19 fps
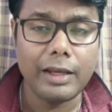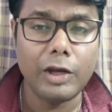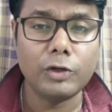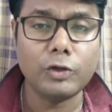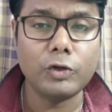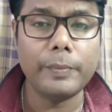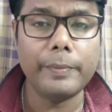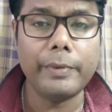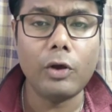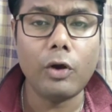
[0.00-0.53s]

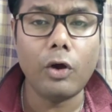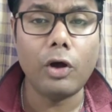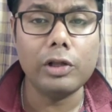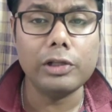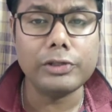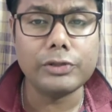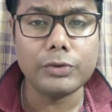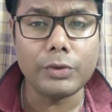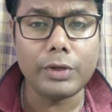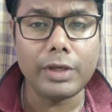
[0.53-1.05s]
it would be
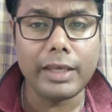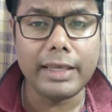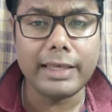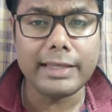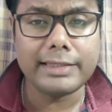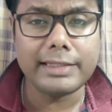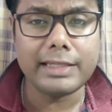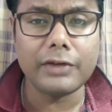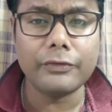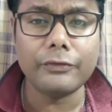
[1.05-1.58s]
also
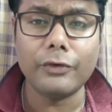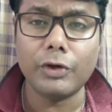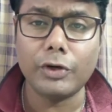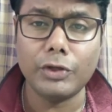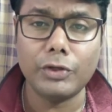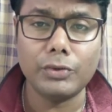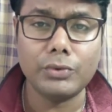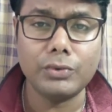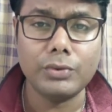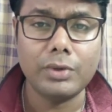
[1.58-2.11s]
easier
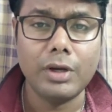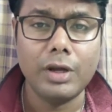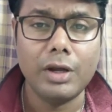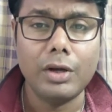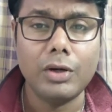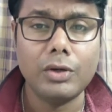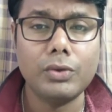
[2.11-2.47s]
for you